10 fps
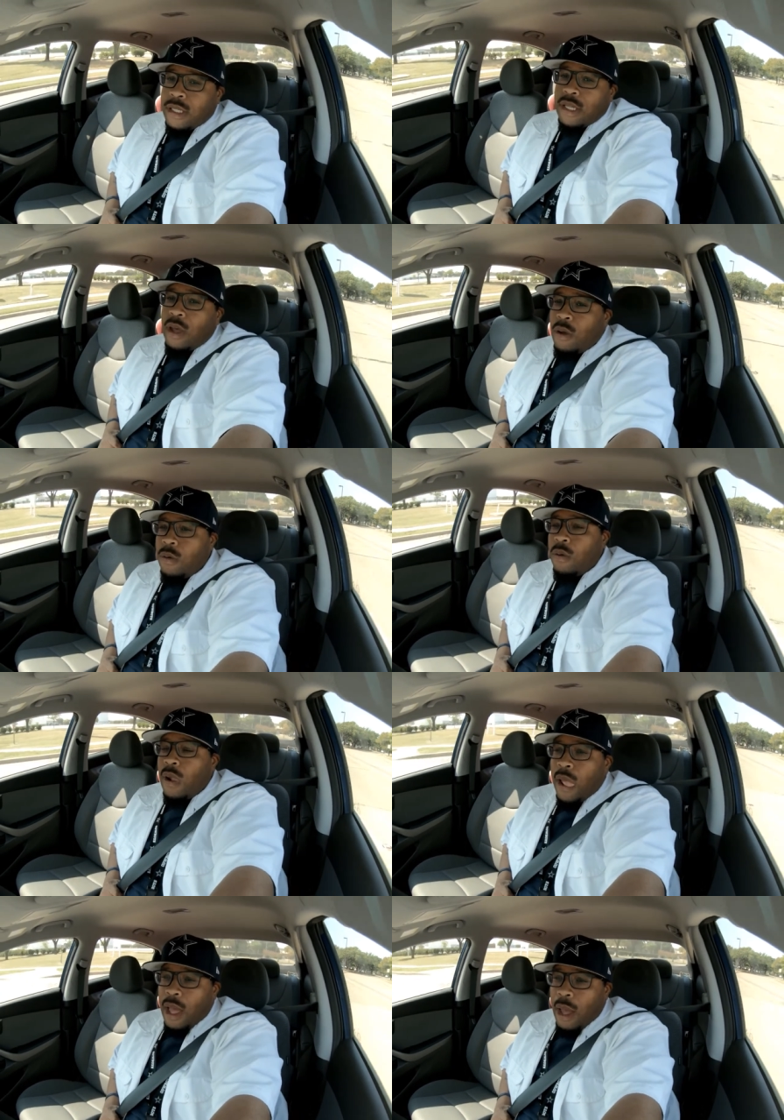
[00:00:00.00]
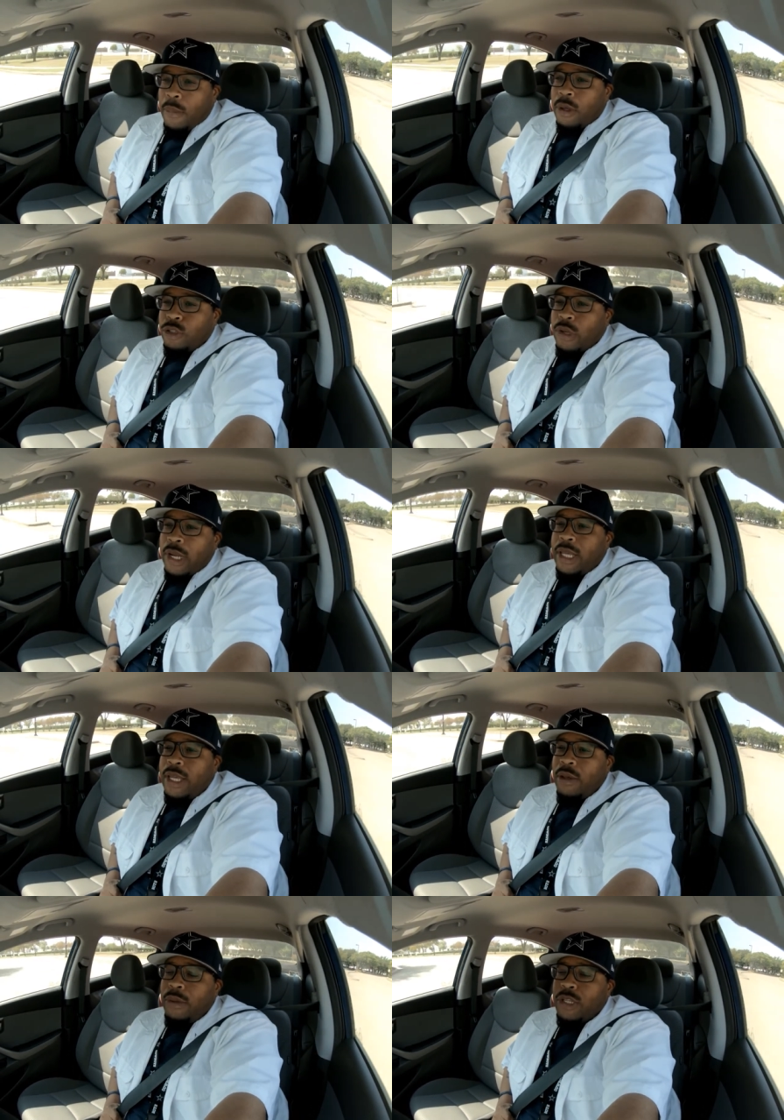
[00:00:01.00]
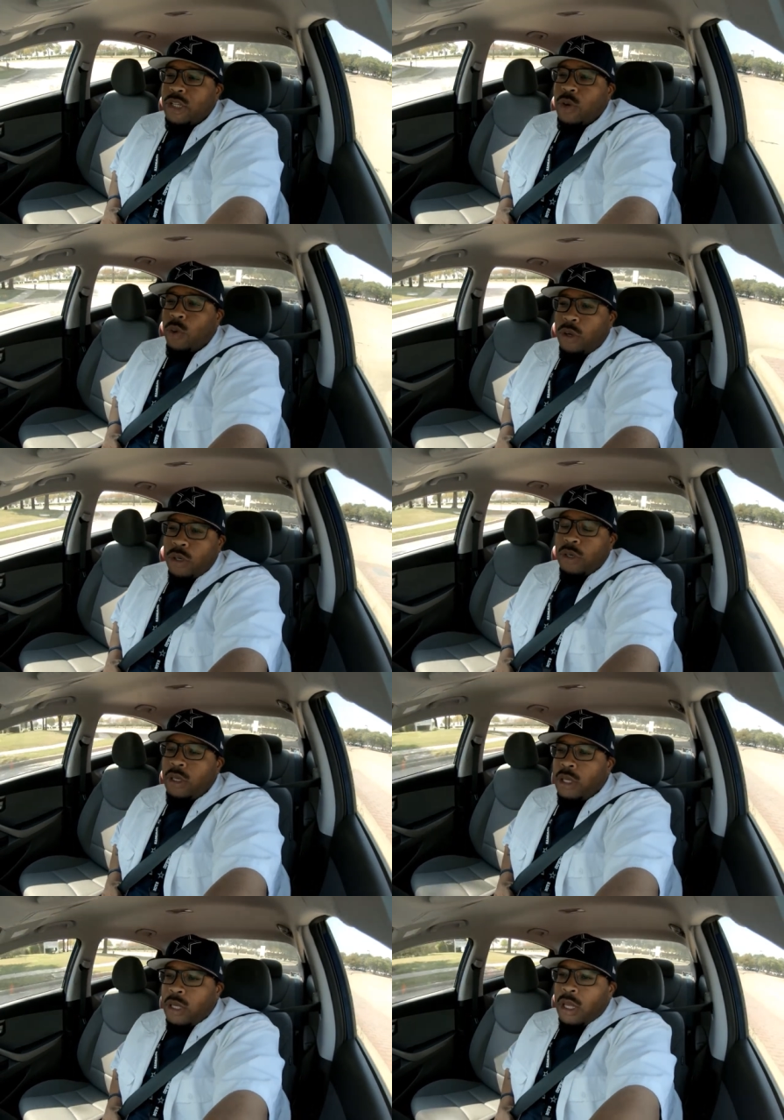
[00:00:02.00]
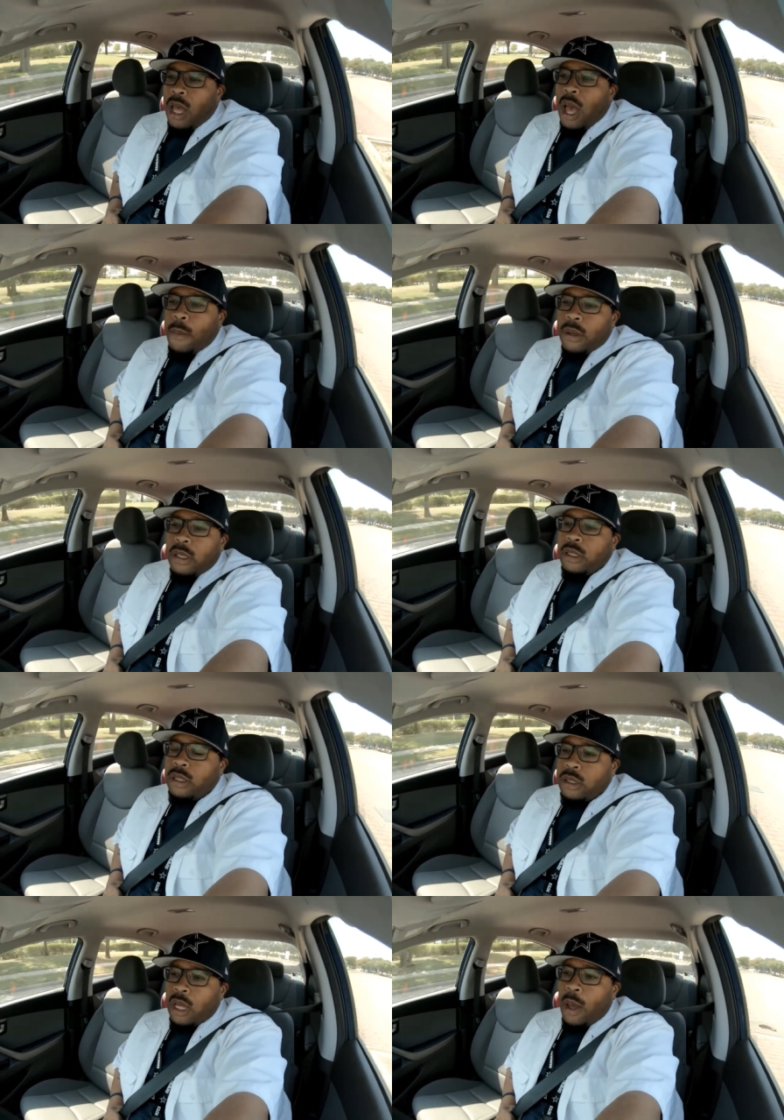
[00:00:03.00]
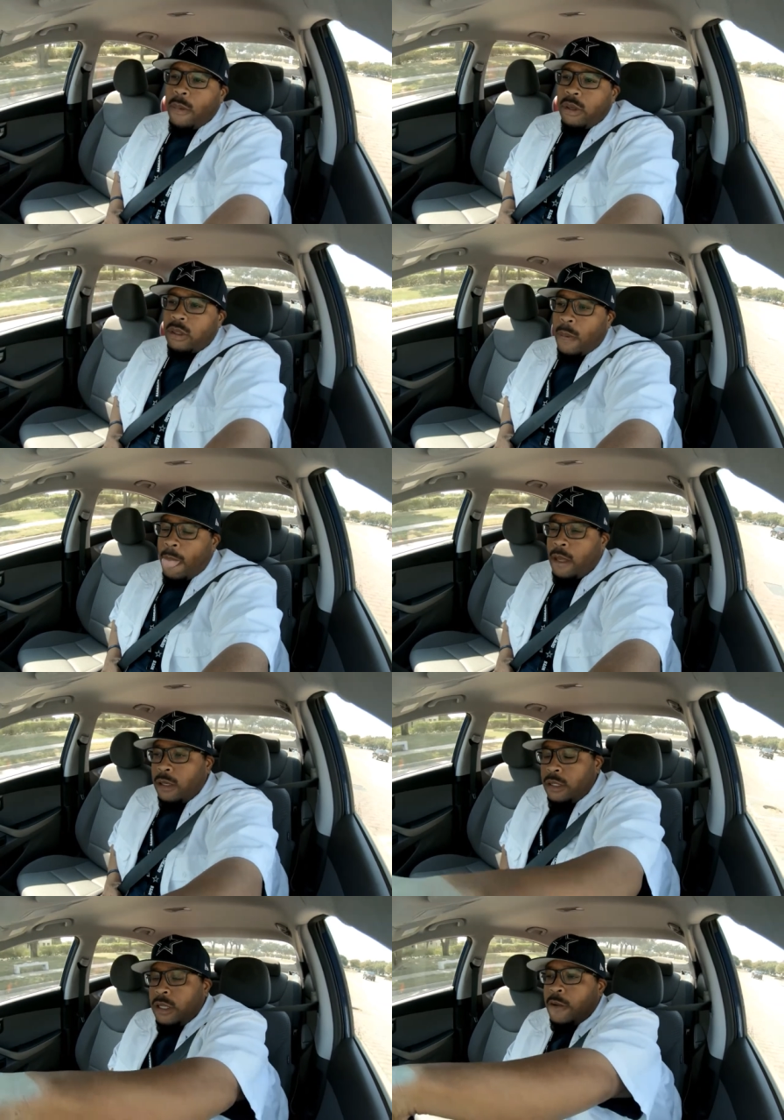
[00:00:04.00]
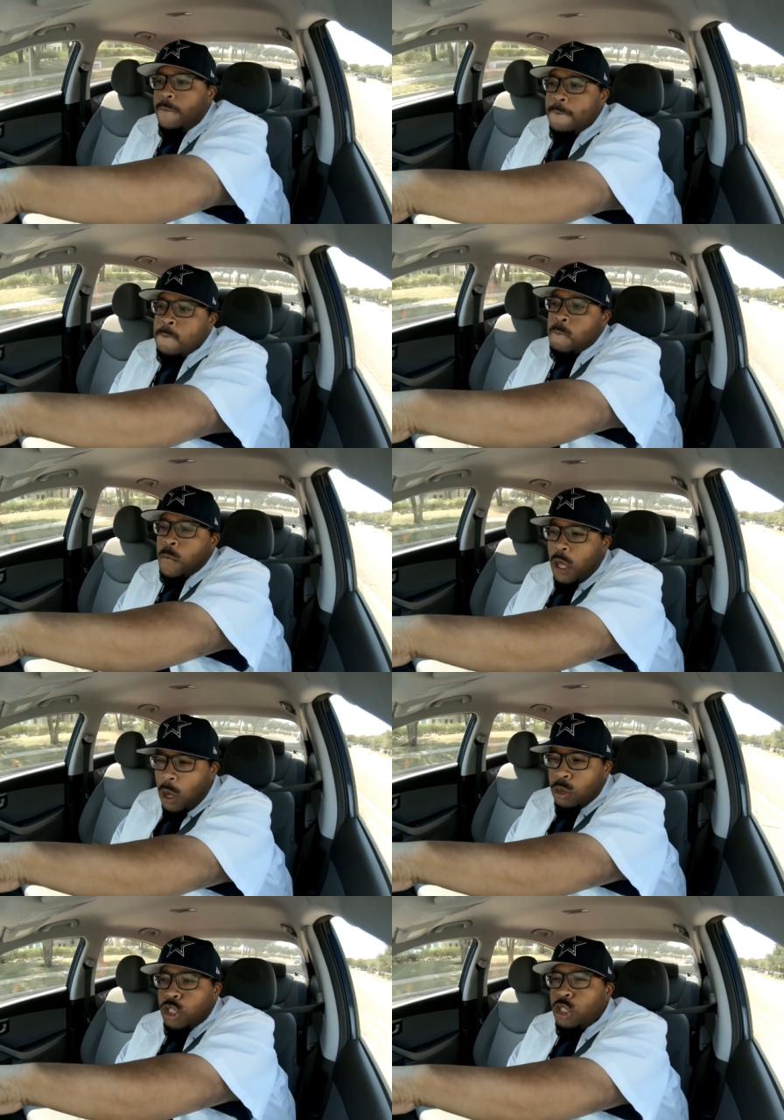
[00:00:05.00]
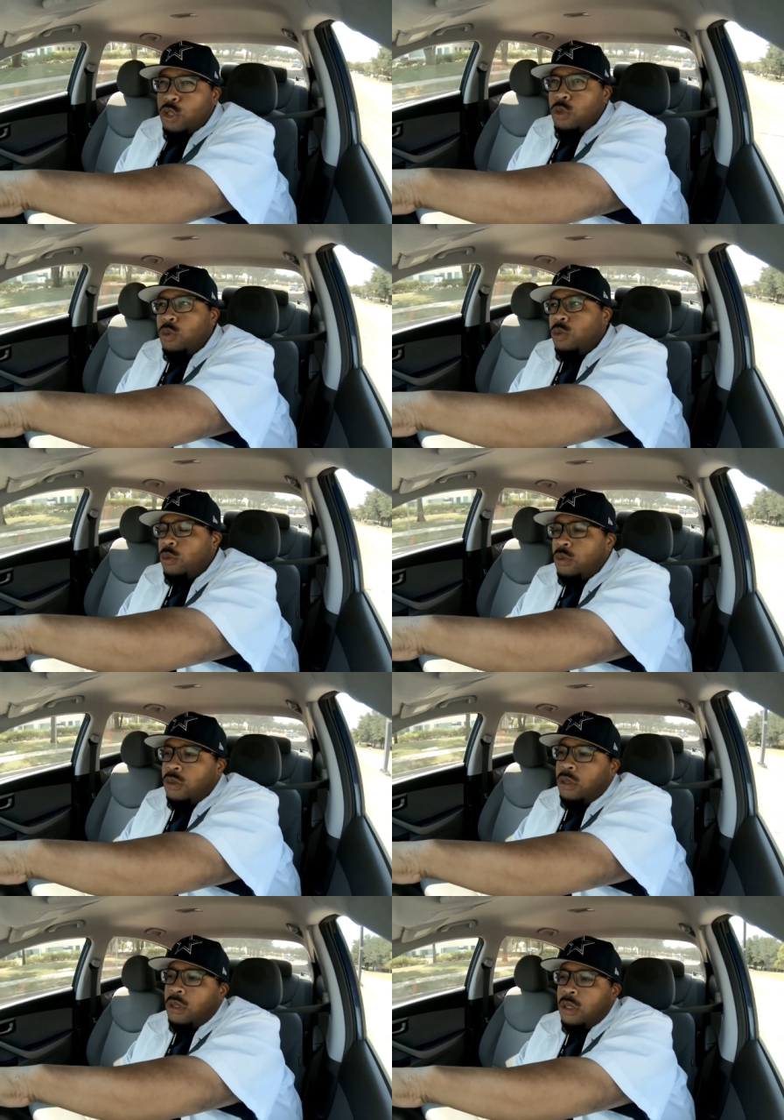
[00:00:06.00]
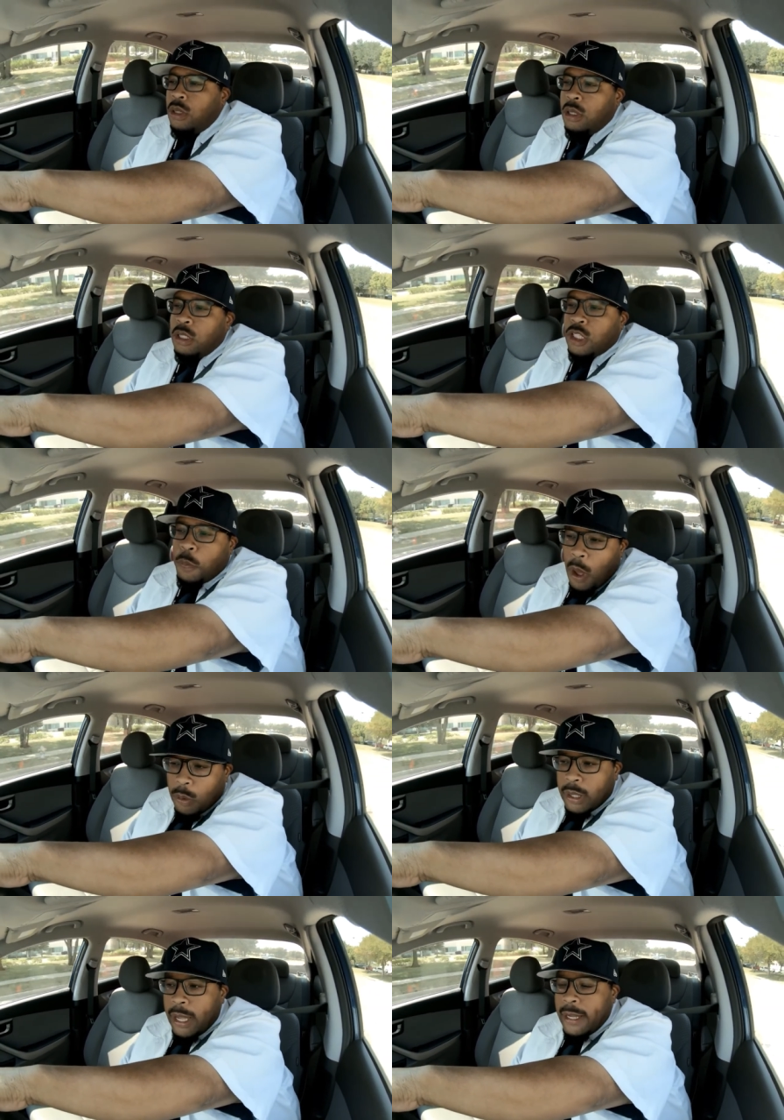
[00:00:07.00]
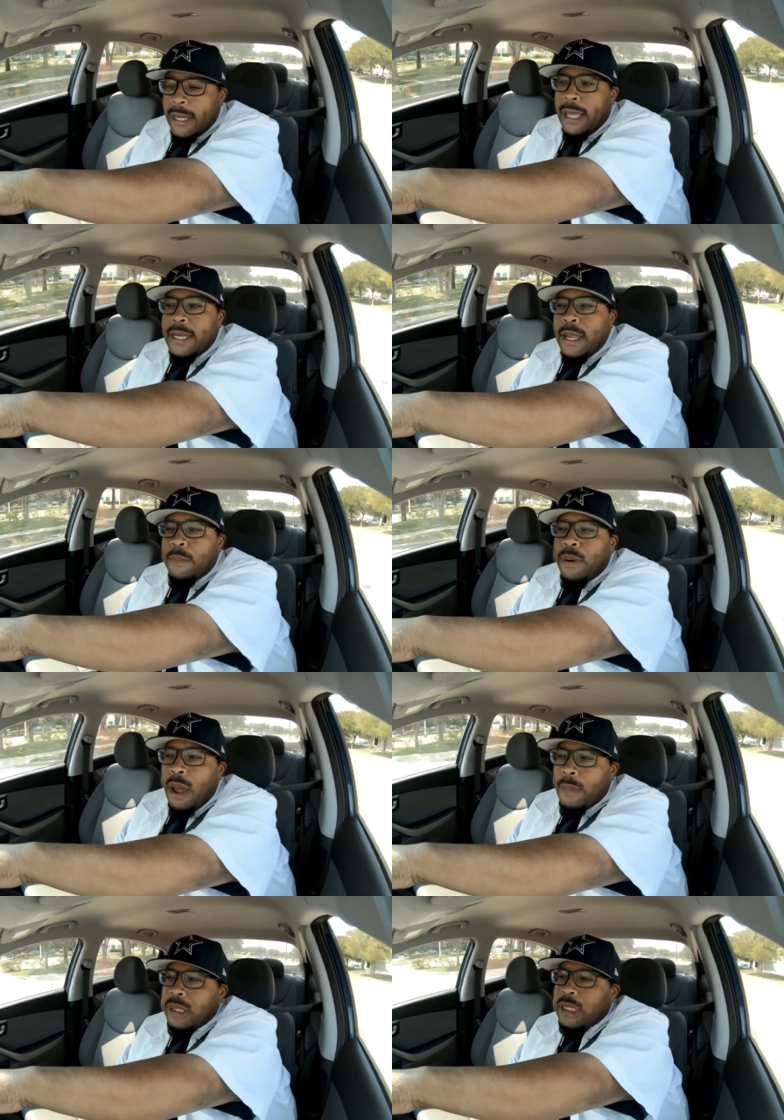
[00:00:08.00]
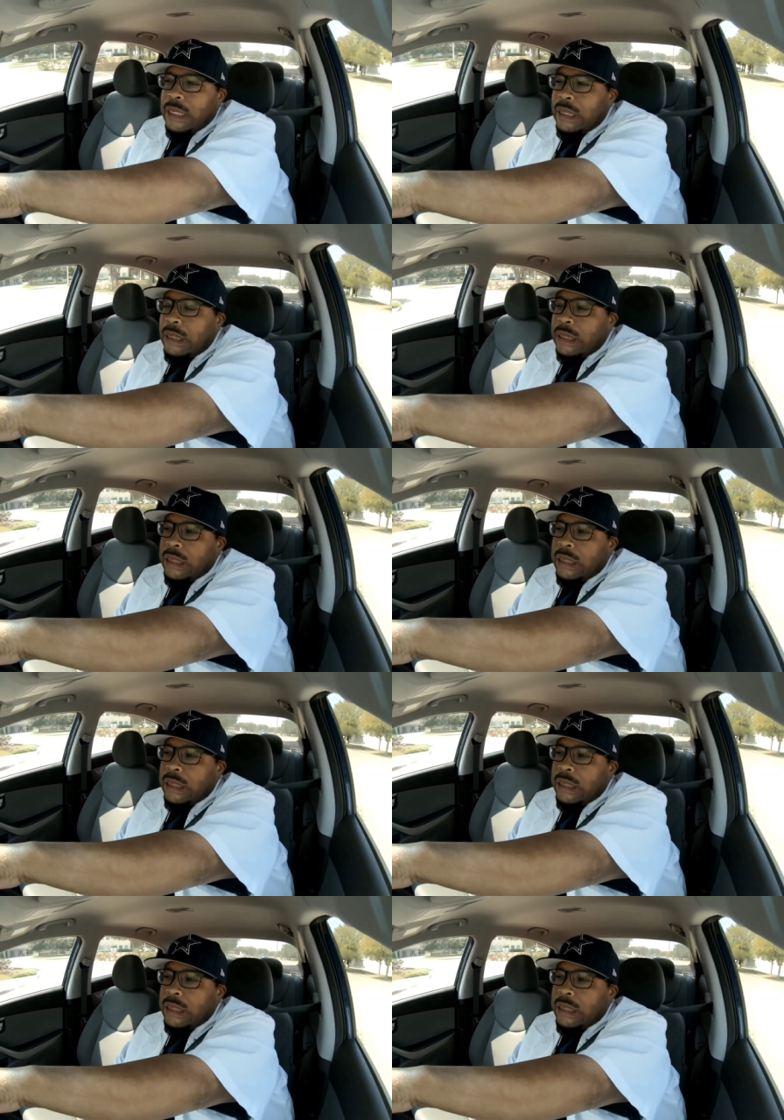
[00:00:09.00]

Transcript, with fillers: So I'm gonna try to kill this corner. I'm a, you know, go to Chipotle, and then probably